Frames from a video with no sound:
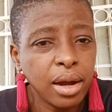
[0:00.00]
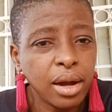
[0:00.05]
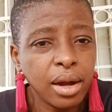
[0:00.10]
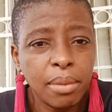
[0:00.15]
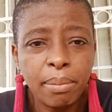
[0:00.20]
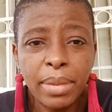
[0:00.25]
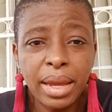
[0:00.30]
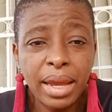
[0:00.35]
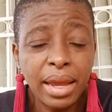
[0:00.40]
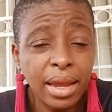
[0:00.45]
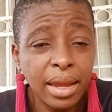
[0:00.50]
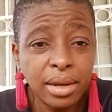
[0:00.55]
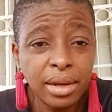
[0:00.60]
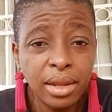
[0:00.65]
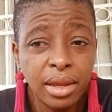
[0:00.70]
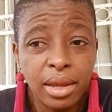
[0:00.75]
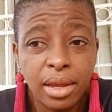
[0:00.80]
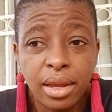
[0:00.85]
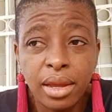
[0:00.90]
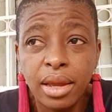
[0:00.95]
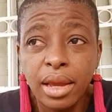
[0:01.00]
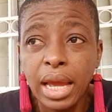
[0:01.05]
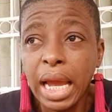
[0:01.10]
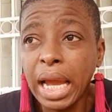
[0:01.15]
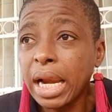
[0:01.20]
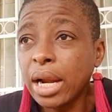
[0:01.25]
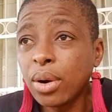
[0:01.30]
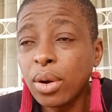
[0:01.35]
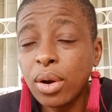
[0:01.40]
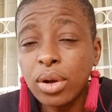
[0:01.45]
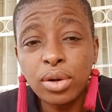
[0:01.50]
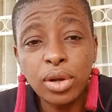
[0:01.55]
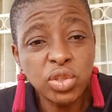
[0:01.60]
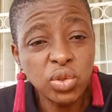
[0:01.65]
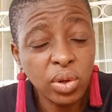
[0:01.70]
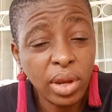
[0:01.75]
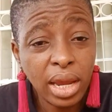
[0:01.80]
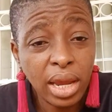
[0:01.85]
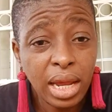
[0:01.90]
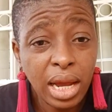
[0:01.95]
man, alone or
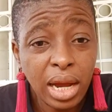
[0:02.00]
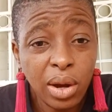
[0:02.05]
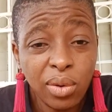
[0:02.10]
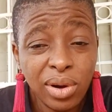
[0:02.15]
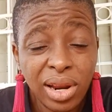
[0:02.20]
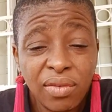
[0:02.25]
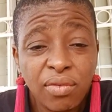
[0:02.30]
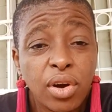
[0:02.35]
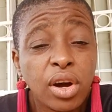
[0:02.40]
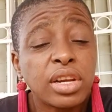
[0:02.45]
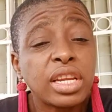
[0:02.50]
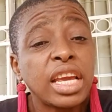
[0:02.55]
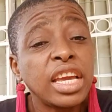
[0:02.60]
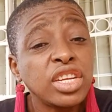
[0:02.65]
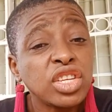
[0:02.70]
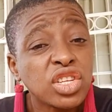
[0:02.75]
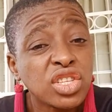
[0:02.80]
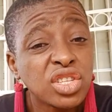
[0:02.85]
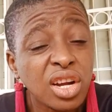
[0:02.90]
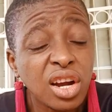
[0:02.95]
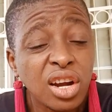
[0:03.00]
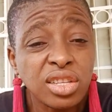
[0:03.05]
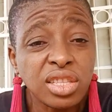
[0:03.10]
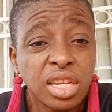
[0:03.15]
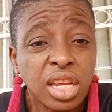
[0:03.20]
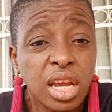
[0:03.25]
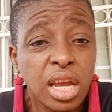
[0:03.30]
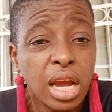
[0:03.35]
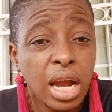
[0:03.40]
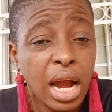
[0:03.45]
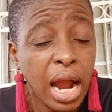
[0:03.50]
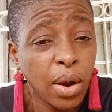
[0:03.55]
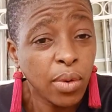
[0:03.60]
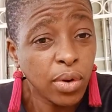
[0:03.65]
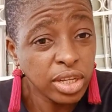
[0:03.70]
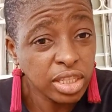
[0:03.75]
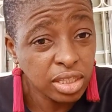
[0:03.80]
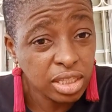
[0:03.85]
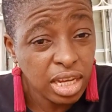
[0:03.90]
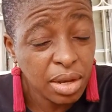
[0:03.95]
together, I would have gone. In short, I
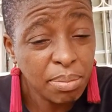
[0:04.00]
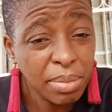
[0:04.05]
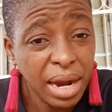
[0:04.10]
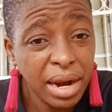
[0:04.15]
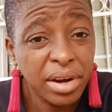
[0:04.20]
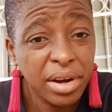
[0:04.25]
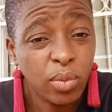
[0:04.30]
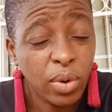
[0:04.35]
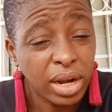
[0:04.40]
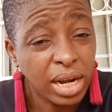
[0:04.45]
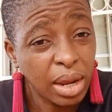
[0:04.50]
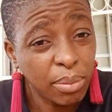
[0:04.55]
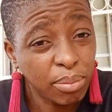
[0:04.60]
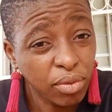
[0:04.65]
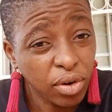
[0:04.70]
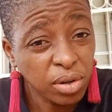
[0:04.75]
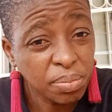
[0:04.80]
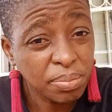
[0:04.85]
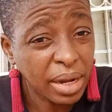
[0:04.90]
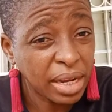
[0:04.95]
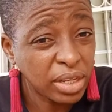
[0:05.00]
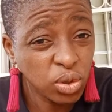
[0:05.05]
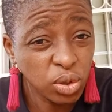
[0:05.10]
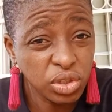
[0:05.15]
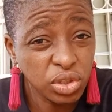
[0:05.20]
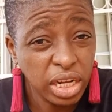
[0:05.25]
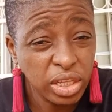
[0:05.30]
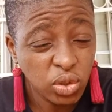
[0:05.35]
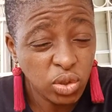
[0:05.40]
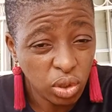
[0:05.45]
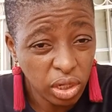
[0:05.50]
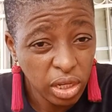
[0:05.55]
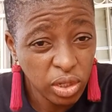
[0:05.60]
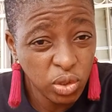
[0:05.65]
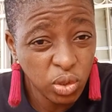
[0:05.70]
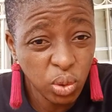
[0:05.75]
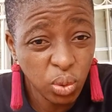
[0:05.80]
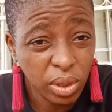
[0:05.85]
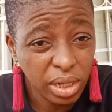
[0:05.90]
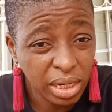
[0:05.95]
was still married when I brought my children to the
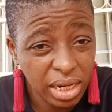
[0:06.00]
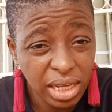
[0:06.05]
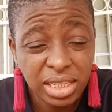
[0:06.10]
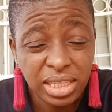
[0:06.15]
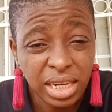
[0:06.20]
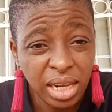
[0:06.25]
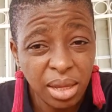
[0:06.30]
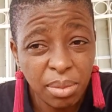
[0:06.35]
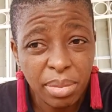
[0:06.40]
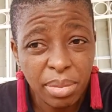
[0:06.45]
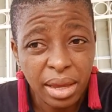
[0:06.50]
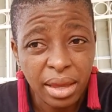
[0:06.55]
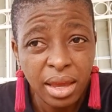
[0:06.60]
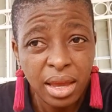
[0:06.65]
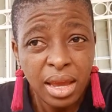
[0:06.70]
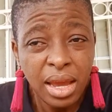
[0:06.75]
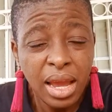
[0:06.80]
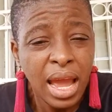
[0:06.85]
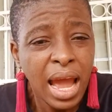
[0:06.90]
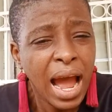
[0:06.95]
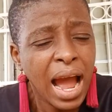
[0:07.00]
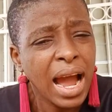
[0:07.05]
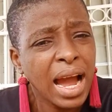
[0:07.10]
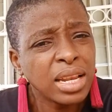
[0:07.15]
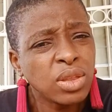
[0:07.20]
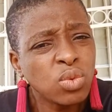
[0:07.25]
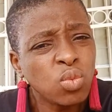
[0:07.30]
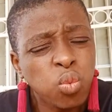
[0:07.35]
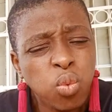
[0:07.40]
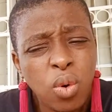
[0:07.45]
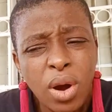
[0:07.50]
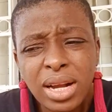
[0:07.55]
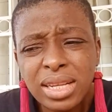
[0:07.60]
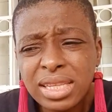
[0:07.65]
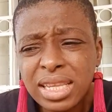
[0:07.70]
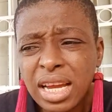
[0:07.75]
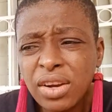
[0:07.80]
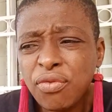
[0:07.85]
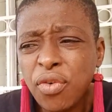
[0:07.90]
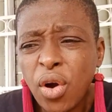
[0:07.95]
zoo in this Limbe. I had
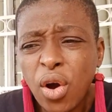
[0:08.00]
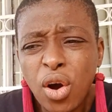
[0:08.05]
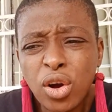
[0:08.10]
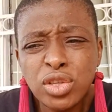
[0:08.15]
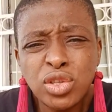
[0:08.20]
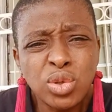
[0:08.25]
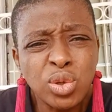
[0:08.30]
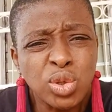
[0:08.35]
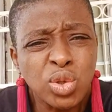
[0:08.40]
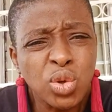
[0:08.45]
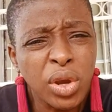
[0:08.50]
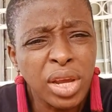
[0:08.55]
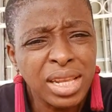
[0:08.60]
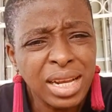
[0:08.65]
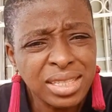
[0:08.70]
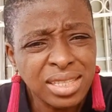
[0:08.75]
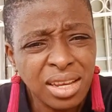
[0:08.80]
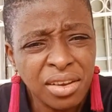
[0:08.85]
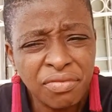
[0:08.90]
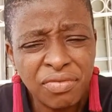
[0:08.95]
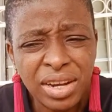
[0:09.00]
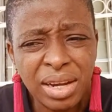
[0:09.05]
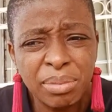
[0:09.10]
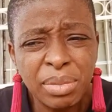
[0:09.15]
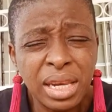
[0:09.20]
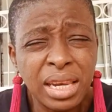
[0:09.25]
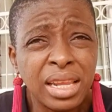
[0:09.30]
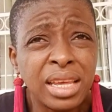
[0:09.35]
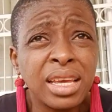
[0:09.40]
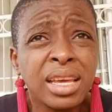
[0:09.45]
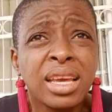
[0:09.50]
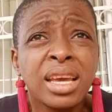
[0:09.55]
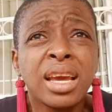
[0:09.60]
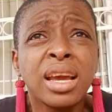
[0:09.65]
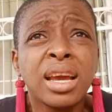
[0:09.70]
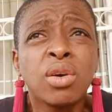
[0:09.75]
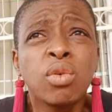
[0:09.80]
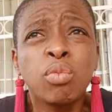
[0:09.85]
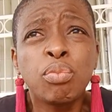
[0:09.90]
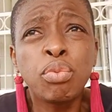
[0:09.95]
wanted for us to do it as a family.
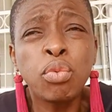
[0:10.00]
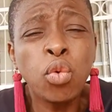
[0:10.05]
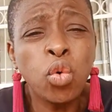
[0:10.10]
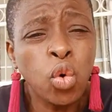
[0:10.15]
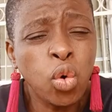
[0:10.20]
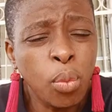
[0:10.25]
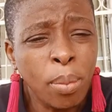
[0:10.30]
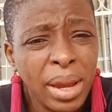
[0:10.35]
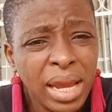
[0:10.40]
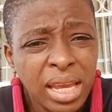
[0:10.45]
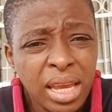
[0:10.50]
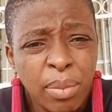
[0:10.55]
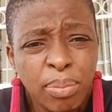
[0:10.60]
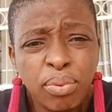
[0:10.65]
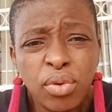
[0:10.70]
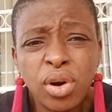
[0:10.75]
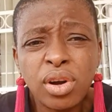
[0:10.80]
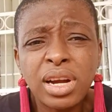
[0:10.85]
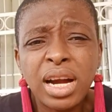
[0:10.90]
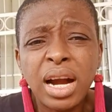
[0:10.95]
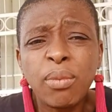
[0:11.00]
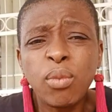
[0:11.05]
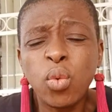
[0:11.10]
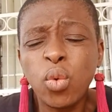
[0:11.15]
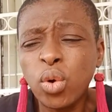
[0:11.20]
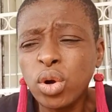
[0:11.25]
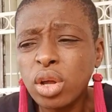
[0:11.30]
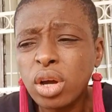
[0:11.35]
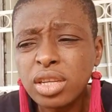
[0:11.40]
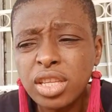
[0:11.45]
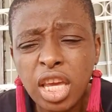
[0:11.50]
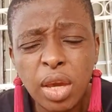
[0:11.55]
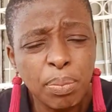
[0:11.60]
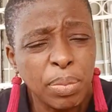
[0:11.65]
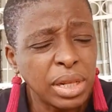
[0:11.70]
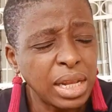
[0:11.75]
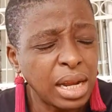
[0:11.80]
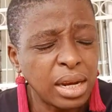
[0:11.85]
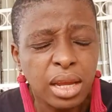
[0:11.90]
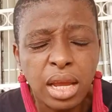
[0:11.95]
We will make a program. We will not keep
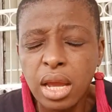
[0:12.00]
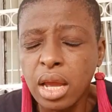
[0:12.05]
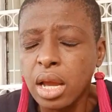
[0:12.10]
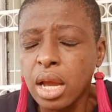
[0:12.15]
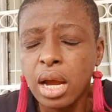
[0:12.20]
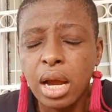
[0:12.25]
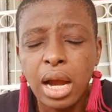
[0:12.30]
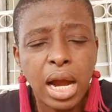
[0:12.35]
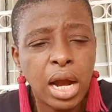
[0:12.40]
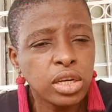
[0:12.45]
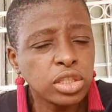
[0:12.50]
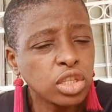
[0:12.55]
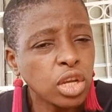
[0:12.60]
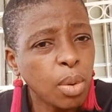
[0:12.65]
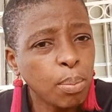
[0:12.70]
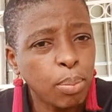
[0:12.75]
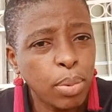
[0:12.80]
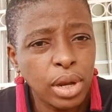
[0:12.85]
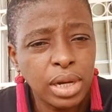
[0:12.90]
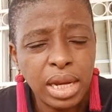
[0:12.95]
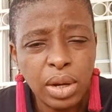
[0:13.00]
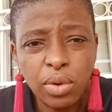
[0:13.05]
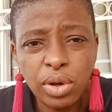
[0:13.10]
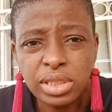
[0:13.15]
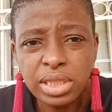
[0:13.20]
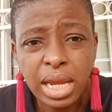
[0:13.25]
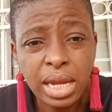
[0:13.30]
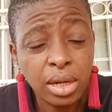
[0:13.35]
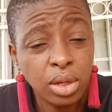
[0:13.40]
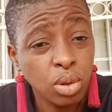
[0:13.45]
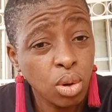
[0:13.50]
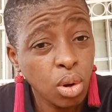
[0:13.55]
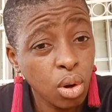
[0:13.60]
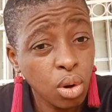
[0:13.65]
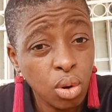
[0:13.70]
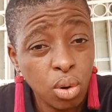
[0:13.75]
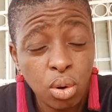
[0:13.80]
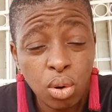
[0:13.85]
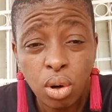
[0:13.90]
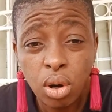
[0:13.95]
it. And at some point, I was like,
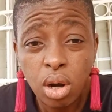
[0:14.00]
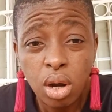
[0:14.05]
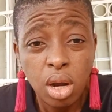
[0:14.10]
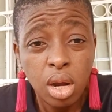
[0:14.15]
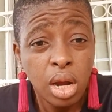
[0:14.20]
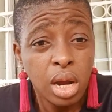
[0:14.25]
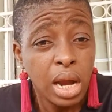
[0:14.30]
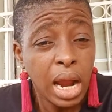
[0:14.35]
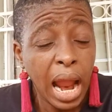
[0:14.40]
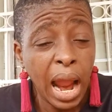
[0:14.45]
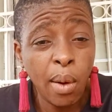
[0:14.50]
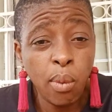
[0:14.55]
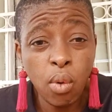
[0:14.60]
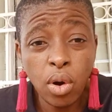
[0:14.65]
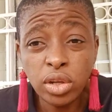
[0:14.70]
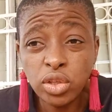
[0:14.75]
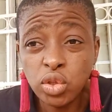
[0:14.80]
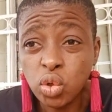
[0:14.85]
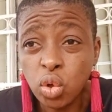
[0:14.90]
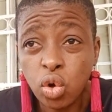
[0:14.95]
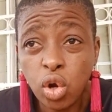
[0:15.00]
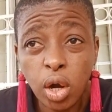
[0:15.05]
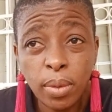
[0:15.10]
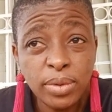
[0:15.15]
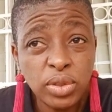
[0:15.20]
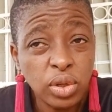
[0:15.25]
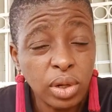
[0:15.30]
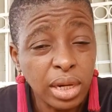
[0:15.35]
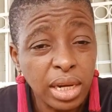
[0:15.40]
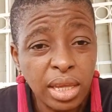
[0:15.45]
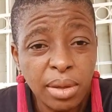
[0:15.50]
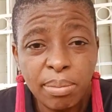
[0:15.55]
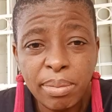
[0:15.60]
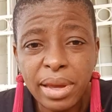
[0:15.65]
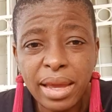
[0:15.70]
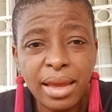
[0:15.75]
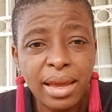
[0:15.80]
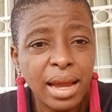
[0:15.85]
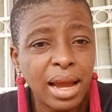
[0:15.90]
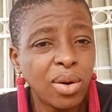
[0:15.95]
no, I want to come to
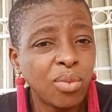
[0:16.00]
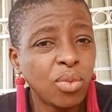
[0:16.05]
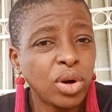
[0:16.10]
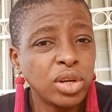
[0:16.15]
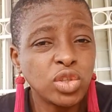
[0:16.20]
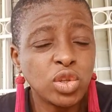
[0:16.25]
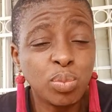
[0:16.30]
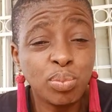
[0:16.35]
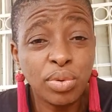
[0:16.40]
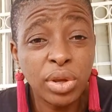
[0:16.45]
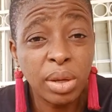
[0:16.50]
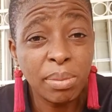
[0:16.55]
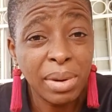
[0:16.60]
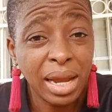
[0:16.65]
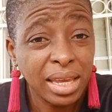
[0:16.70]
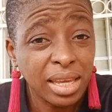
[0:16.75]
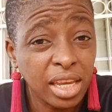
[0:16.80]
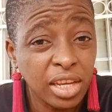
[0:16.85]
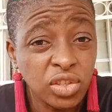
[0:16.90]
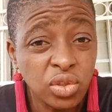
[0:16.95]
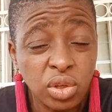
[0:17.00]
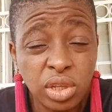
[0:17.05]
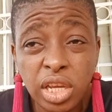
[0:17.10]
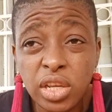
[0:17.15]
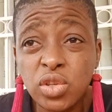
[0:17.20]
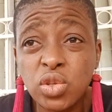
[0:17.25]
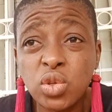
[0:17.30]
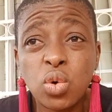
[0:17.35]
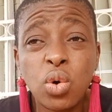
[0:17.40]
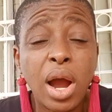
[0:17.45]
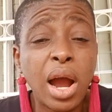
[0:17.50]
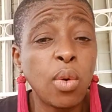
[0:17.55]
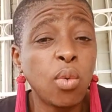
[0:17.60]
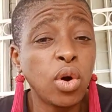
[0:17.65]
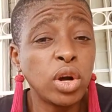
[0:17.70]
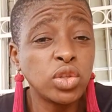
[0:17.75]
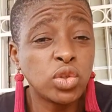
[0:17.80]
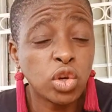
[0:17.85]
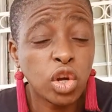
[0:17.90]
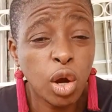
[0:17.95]
Limbe. I want to bring my kids to the zoo. I
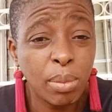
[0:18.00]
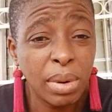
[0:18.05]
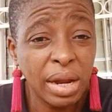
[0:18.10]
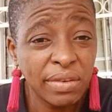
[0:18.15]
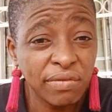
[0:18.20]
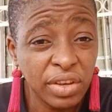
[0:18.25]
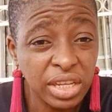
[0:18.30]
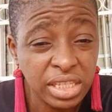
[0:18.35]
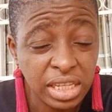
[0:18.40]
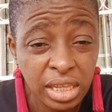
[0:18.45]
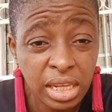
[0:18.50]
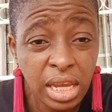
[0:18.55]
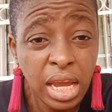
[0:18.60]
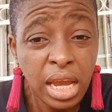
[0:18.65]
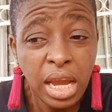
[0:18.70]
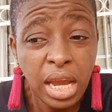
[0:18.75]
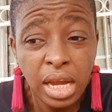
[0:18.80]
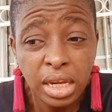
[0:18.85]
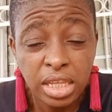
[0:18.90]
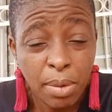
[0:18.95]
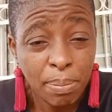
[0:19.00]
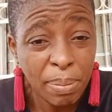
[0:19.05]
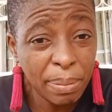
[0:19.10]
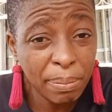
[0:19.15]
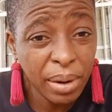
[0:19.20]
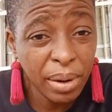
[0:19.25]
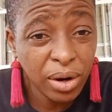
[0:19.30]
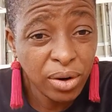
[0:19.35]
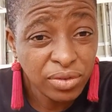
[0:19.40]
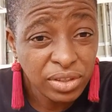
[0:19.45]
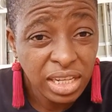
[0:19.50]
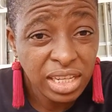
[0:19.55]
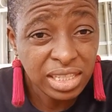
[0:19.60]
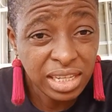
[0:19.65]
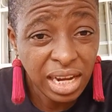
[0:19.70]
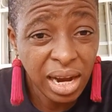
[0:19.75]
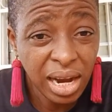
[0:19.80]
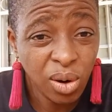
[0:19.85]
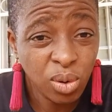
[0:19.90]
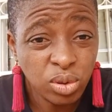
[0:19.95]
want to come and visit the papa of this
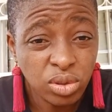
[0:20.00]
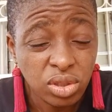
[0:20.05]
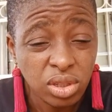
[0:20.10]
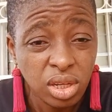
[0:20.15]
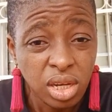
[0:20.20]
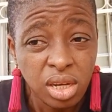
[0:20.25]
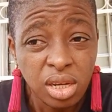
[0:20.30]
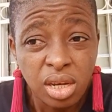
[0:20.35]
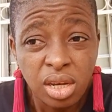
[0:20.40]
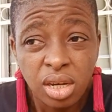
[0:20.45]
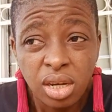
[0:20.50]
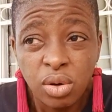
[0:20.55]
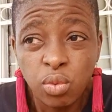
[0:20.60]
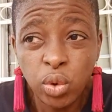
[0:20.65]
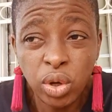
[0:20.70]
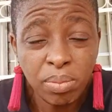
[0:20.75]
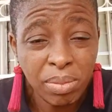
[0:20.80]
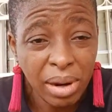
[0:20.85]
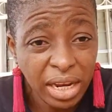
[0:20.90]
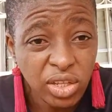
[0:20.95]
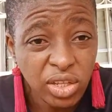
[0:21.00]
house with my